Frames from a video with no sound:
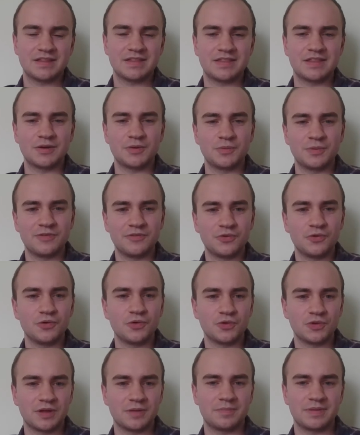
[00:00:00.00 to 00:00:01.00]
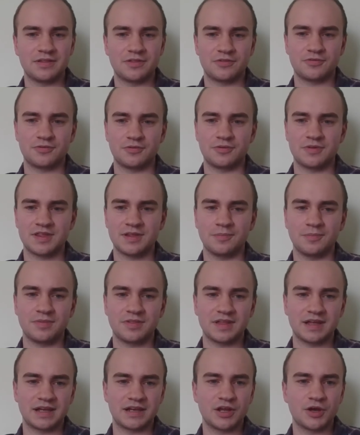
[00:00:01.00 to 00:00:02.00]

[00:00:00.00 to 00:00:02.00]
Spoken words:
that we've all been through something.